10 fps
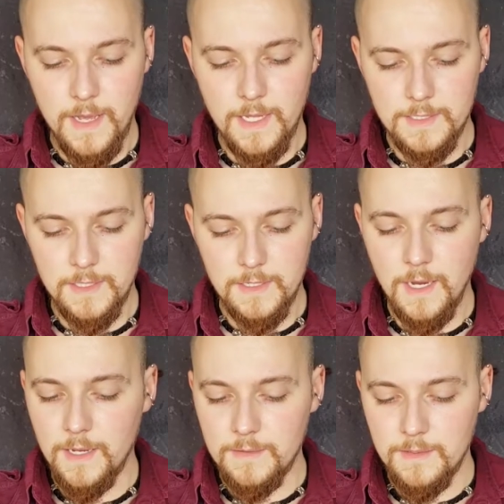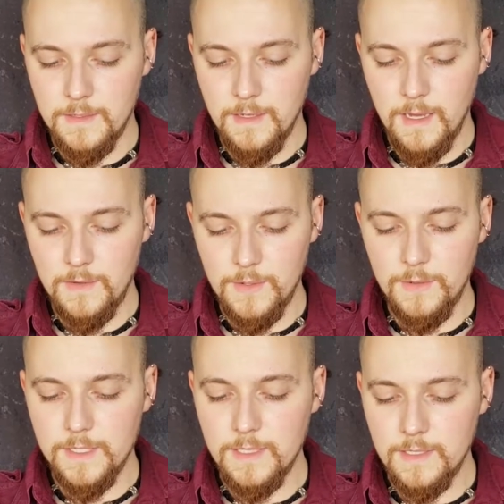"S89, have
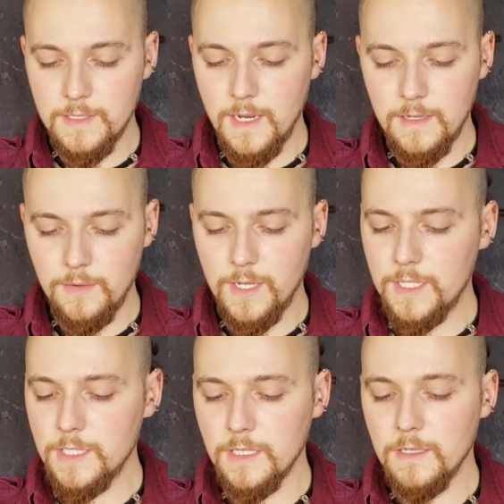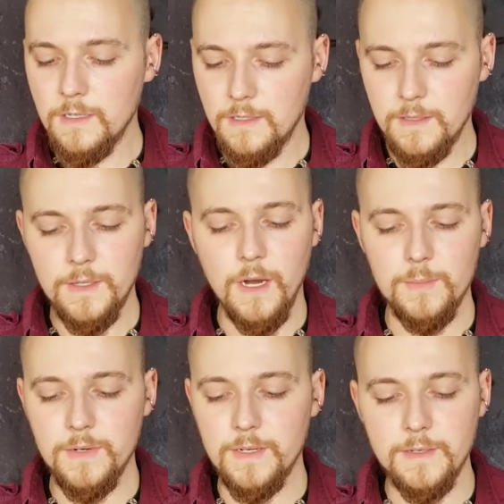you reached the assigned location?" the
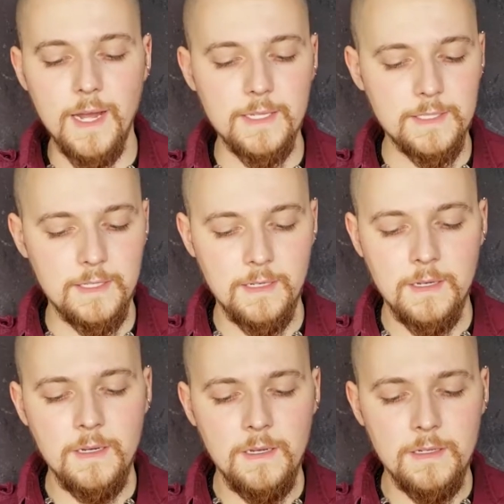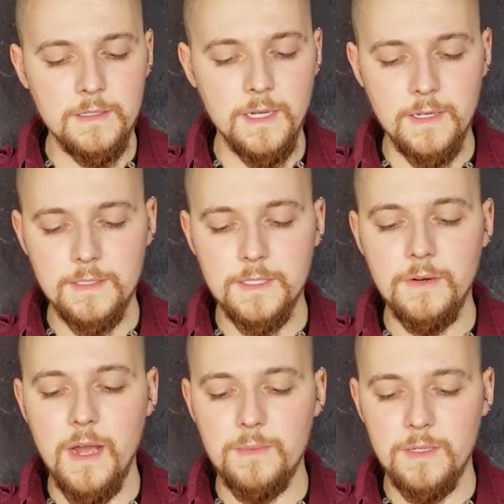operator asked. "Done and
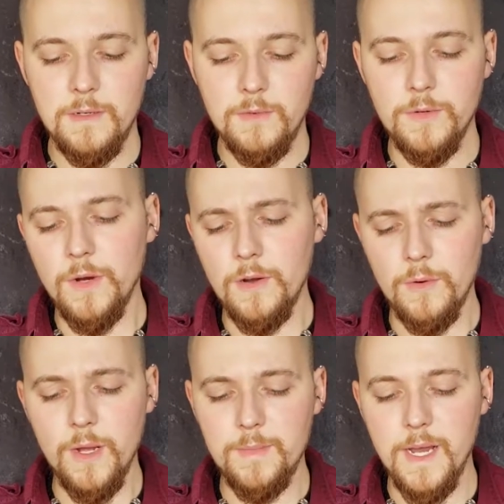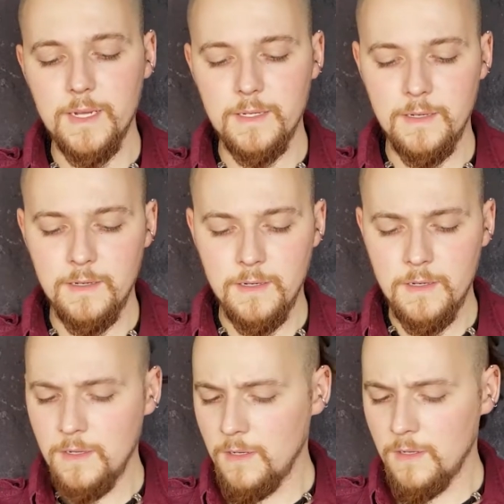scrapped. We're on our way back."
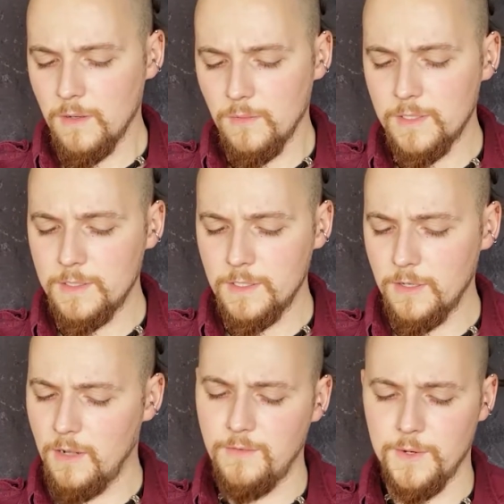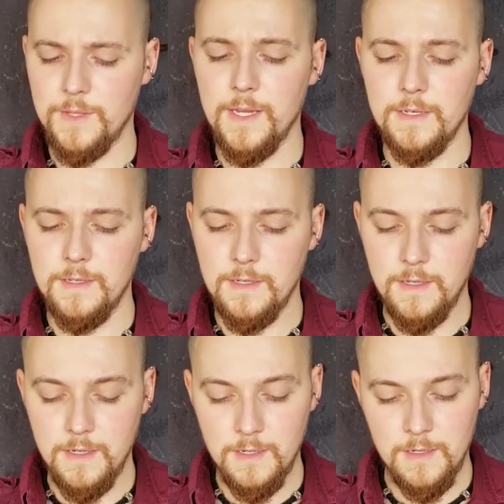"What did you call for then?"
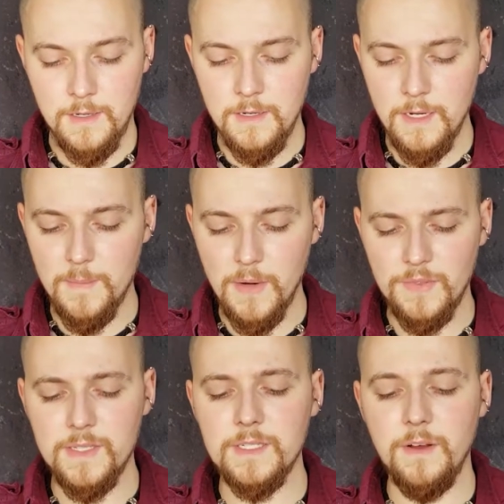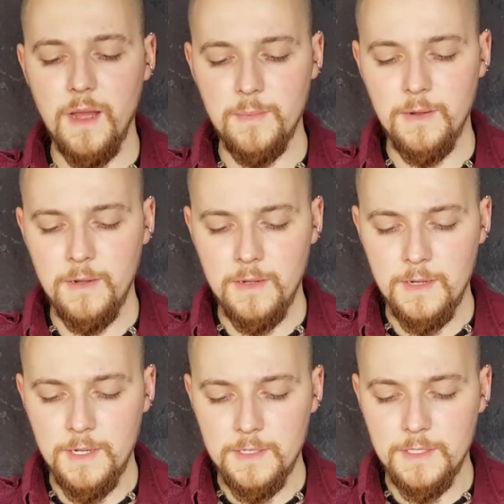"About the scrap.
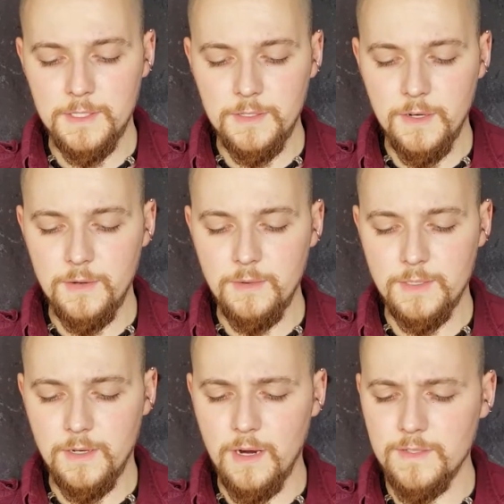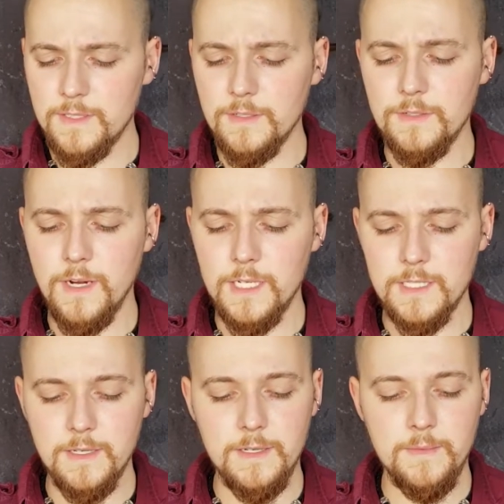Did you know it was a Harvester's
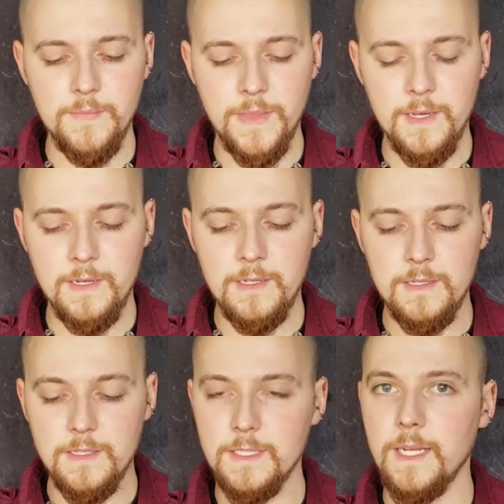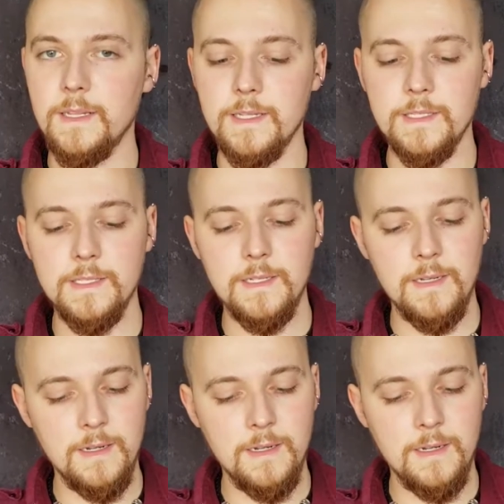crash site?" Silence.